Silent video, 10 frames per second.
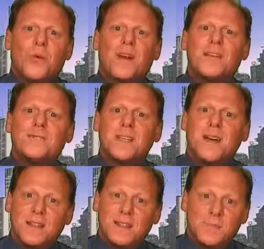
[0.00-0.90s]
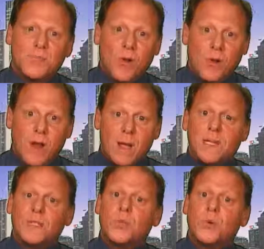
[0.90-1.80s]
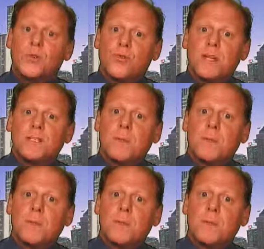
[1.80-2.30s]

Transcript: What I've done in this program is to address